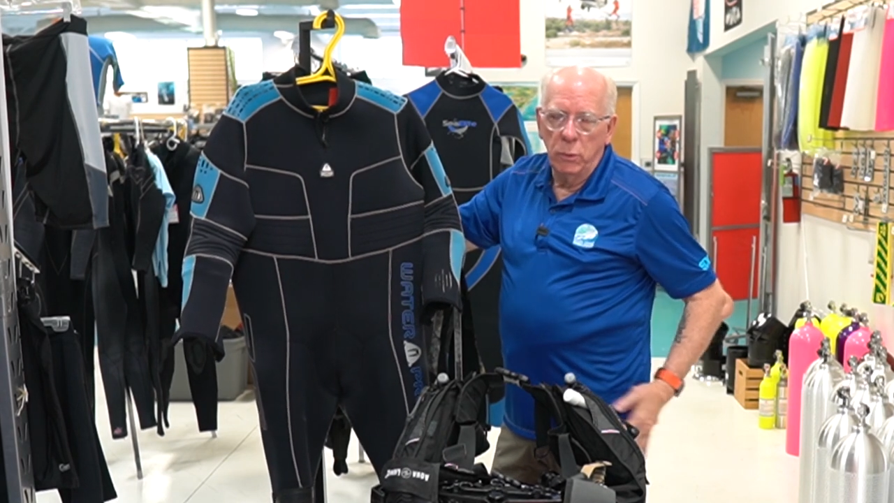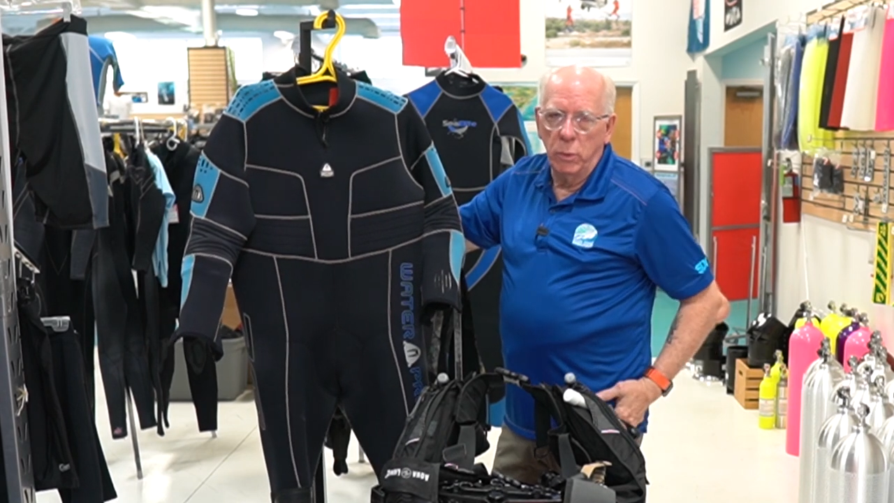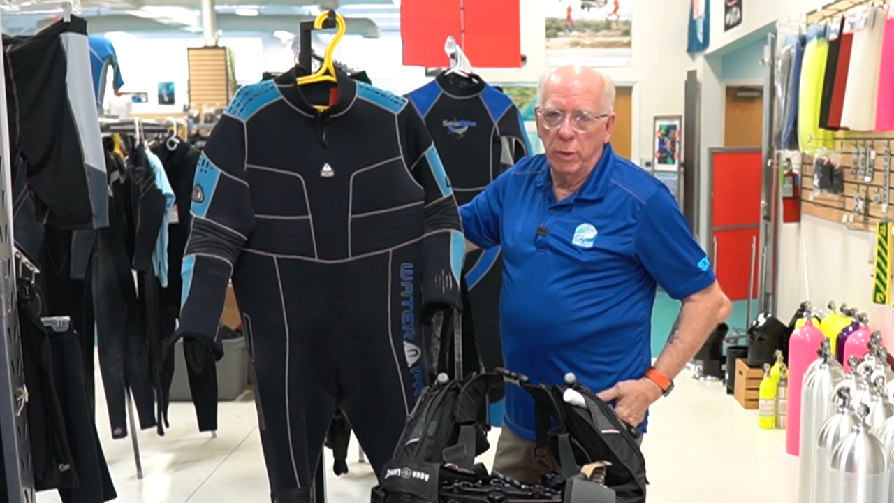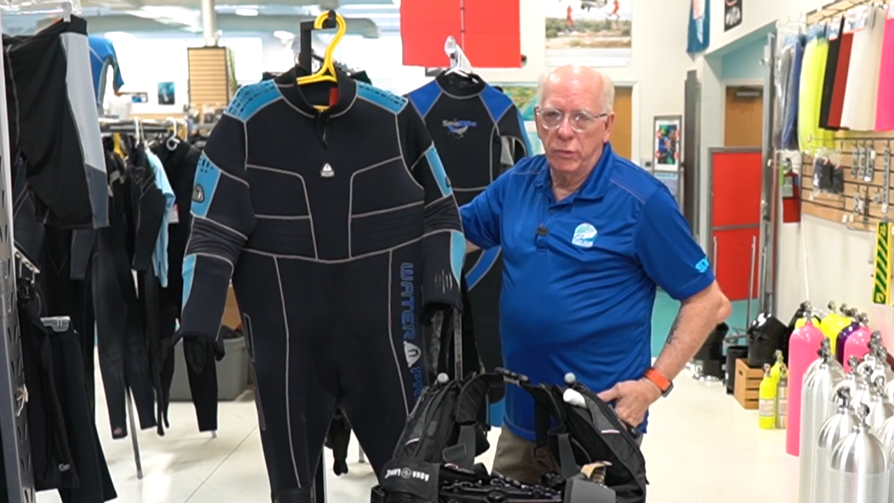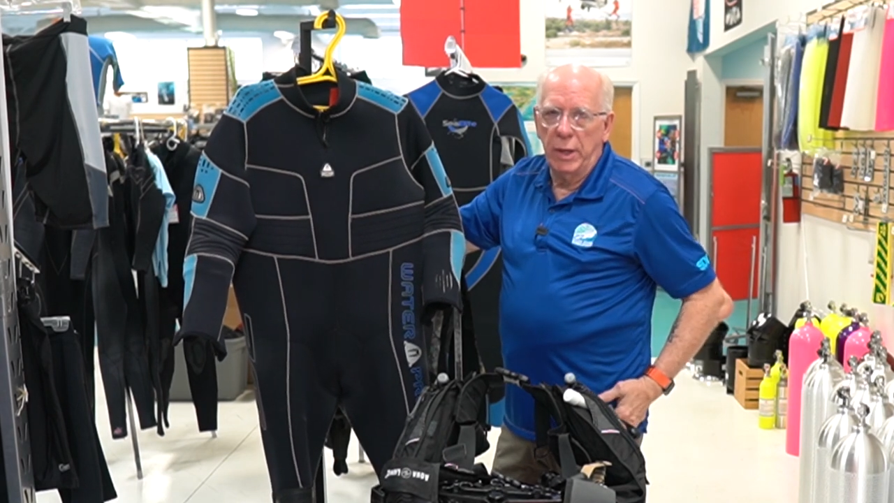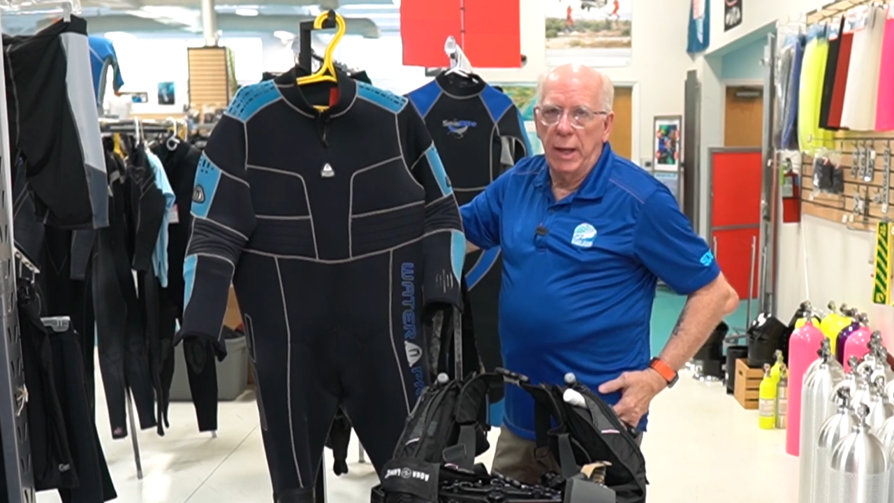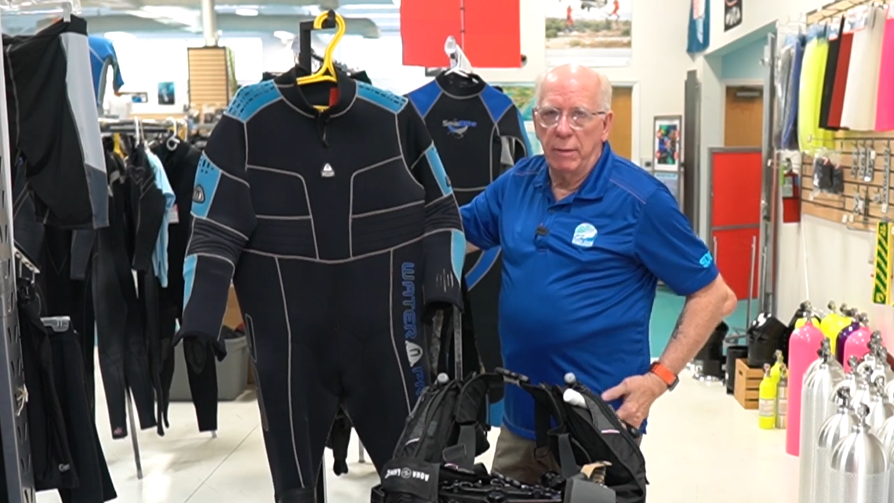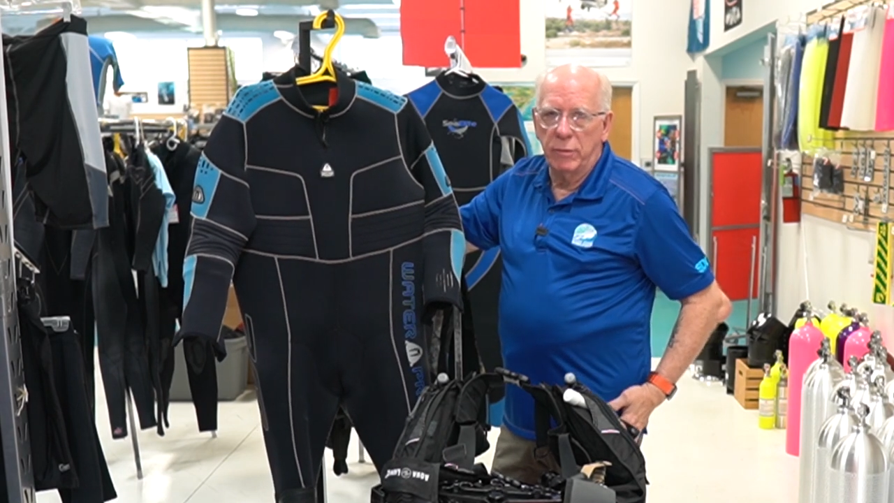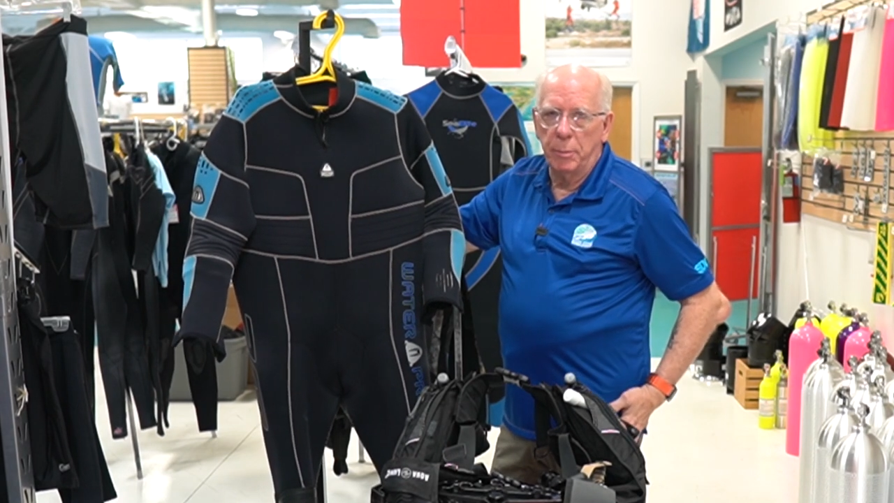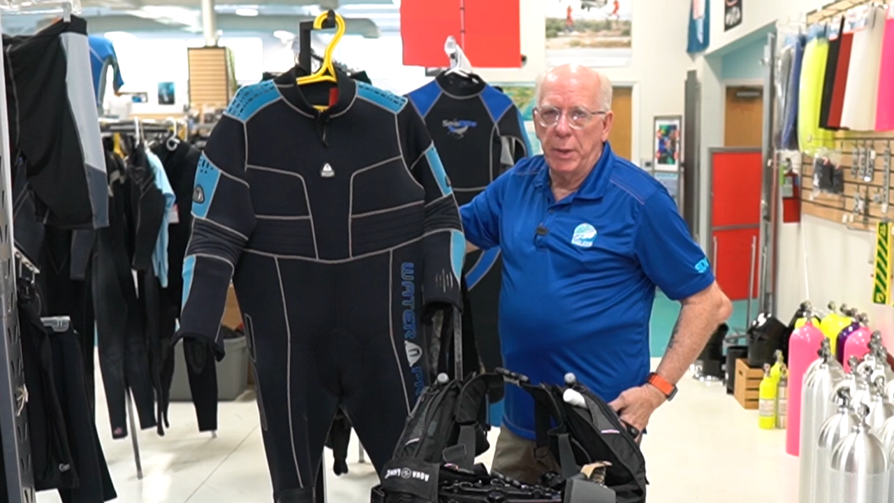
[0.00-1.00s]
ones that
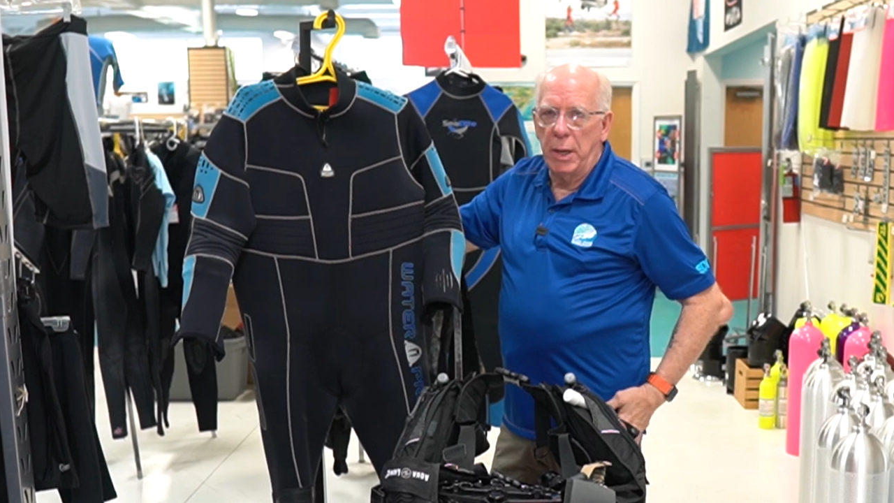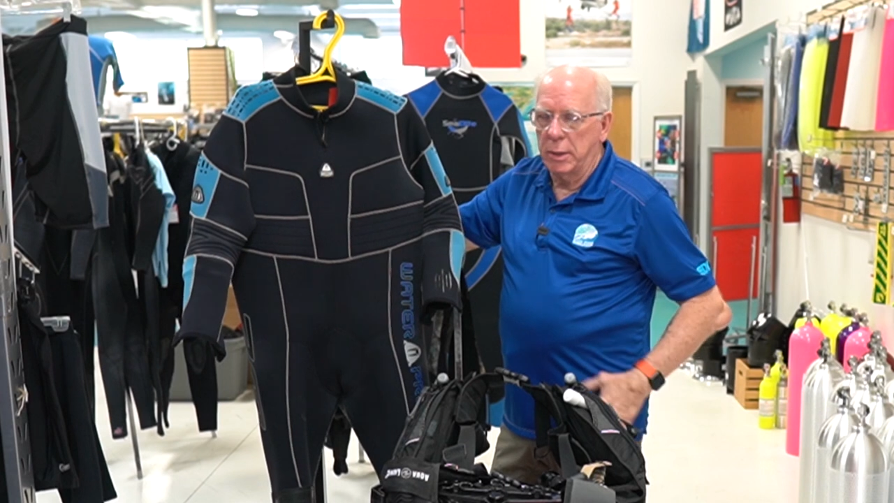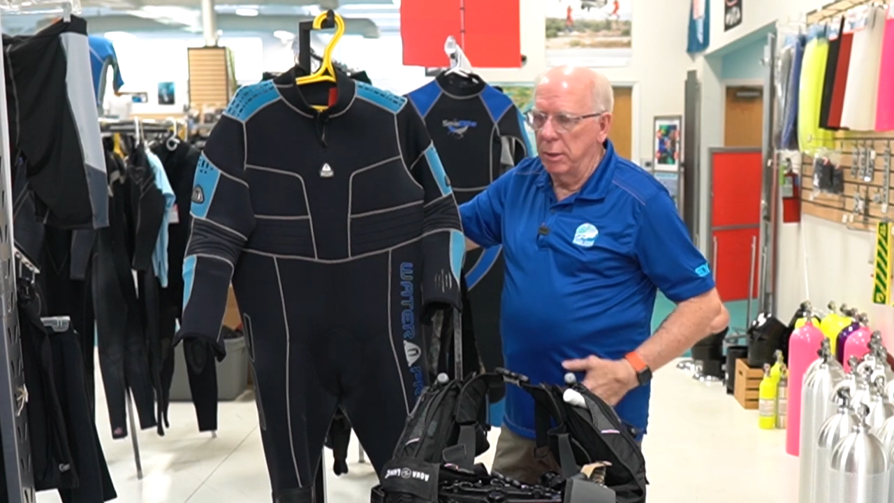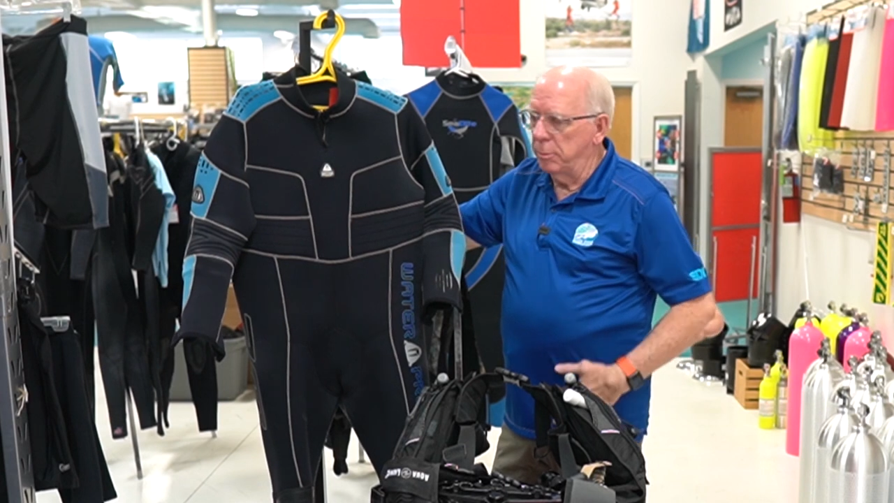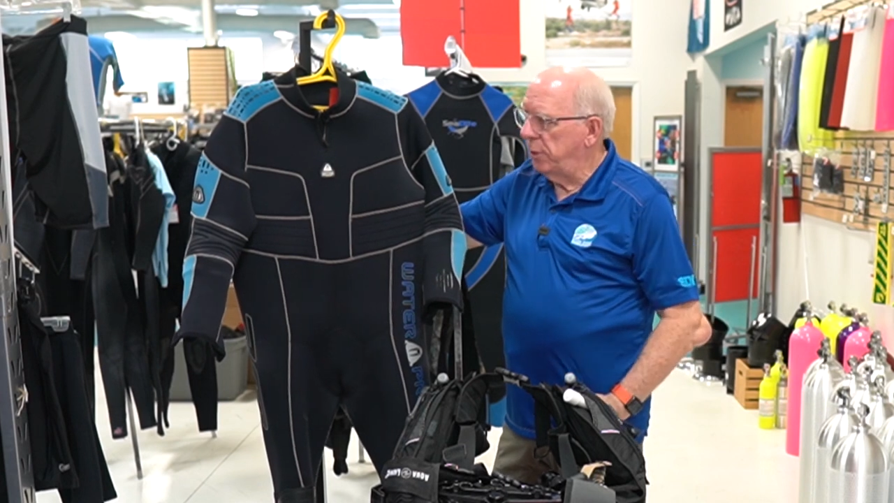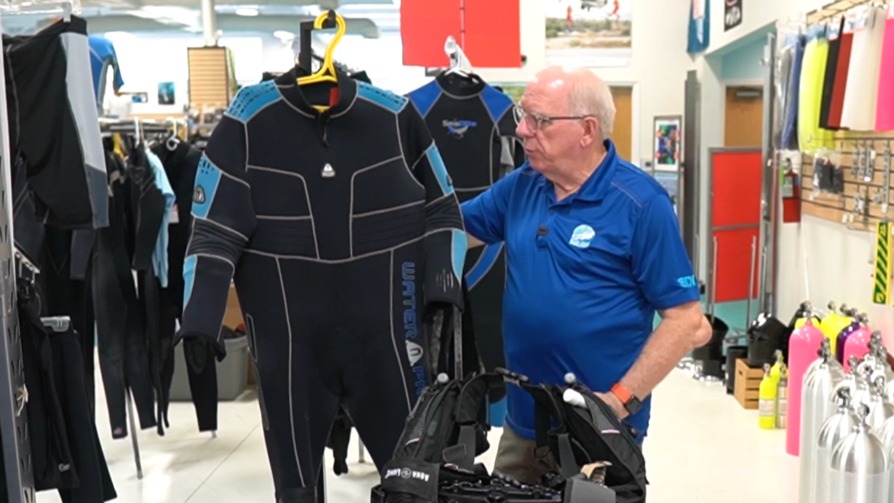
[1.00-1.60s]
have the pocket,